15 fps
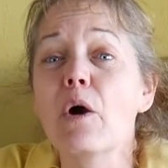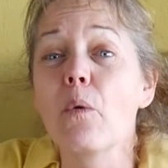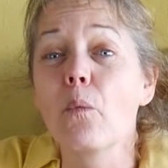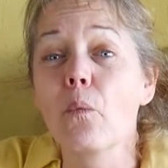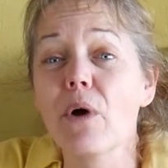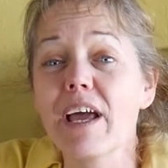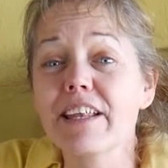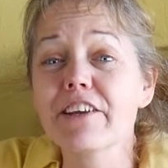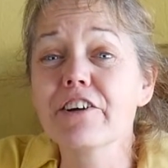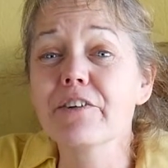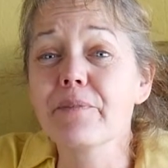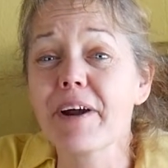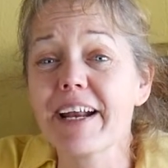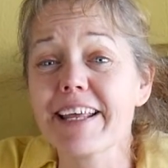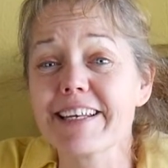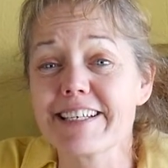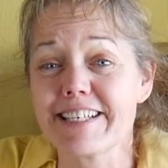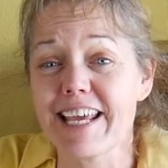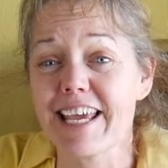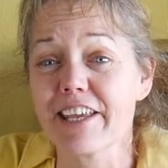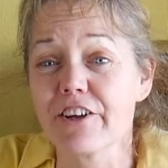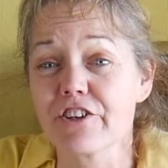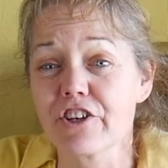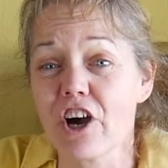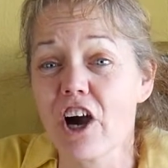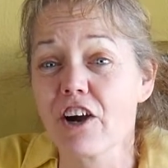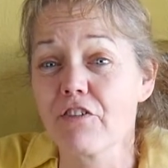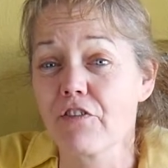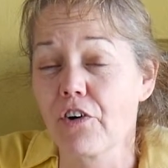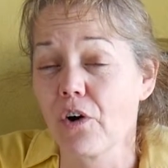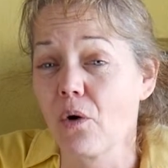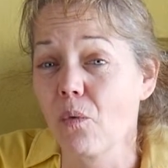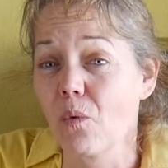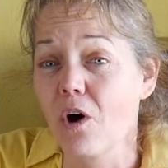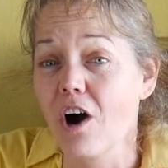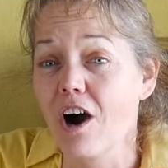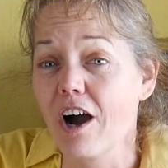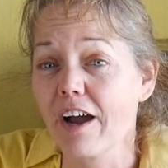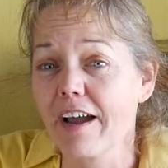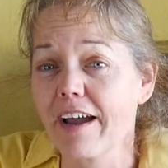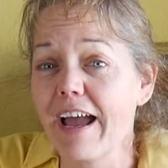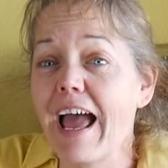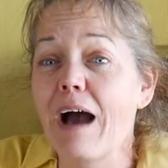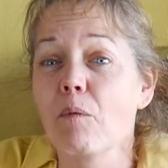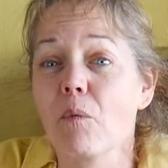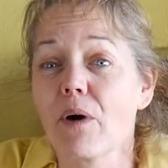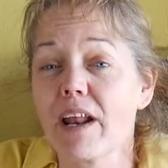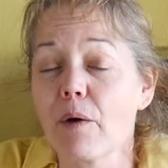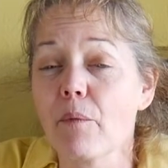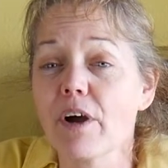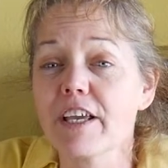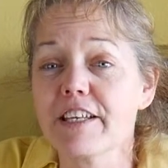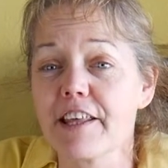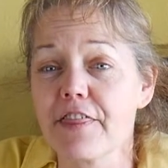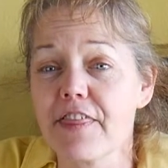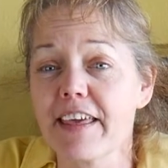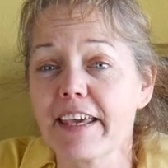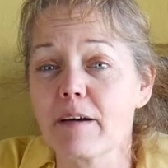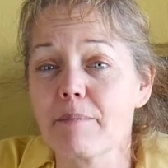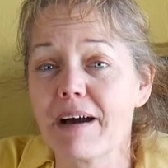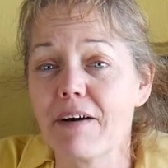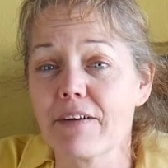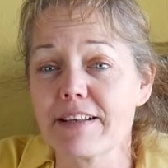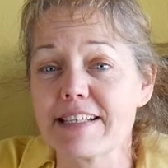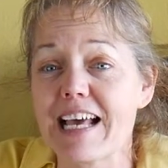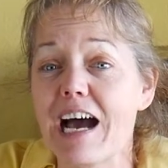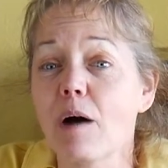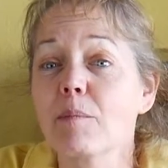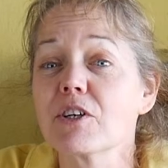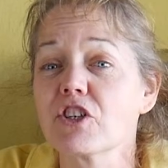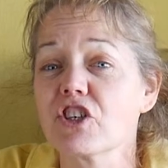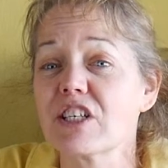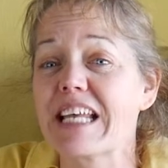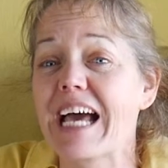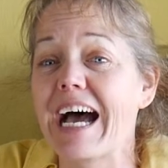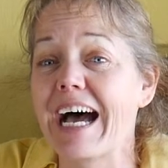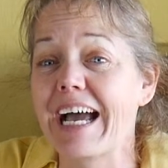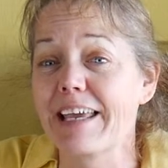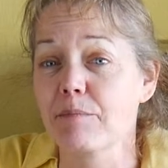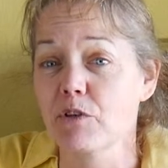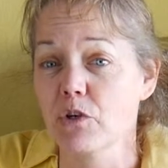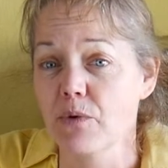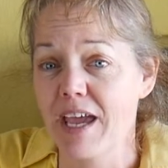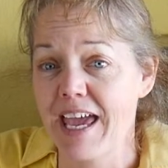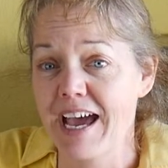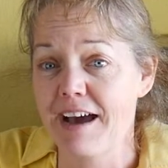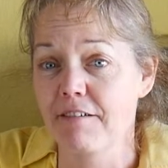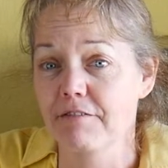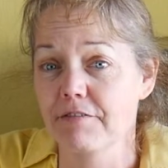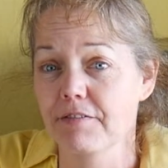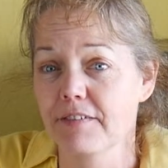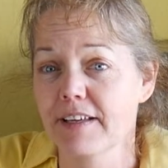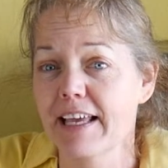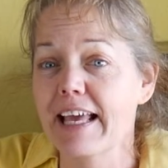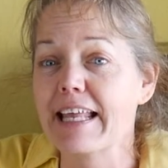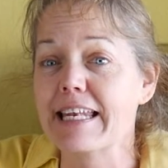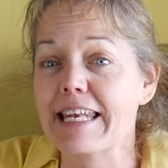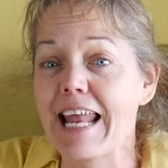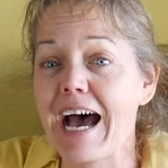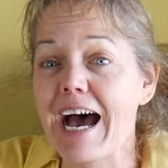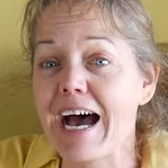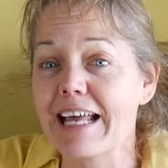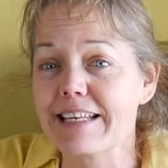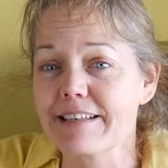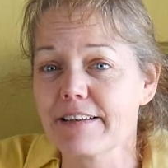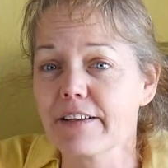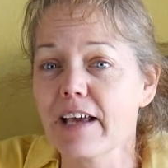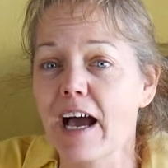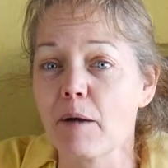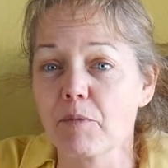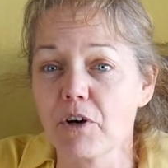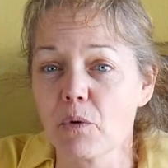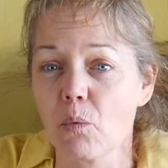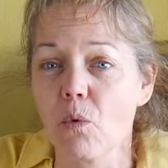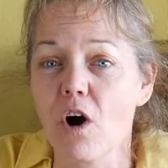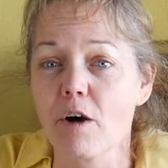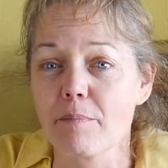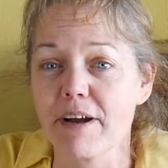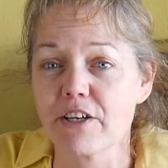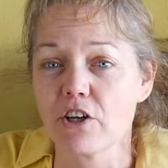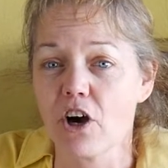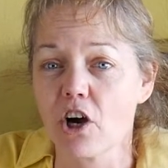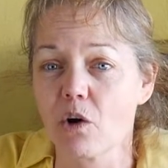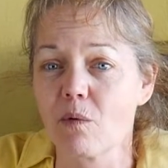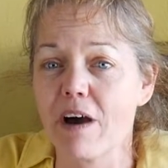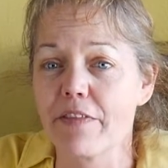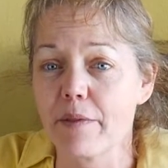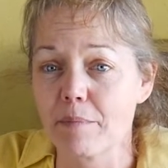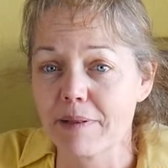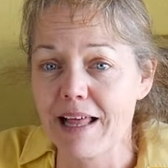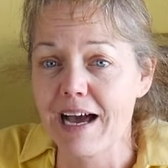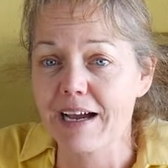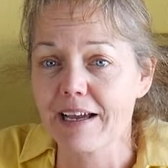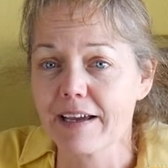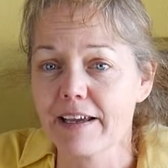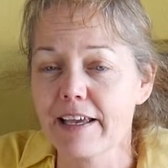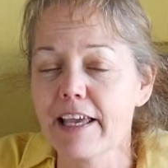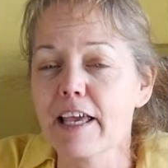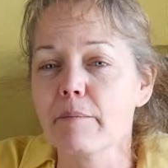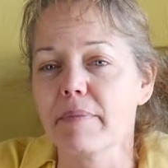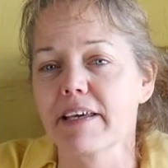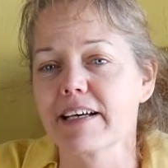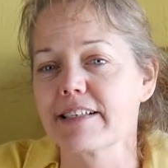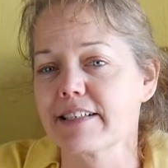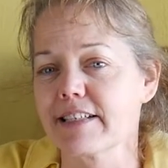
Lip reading: When you're ready to take your dog for a walk, what I want you to think about is how much time you have. Not, I'm going to walk my dog around the block. Because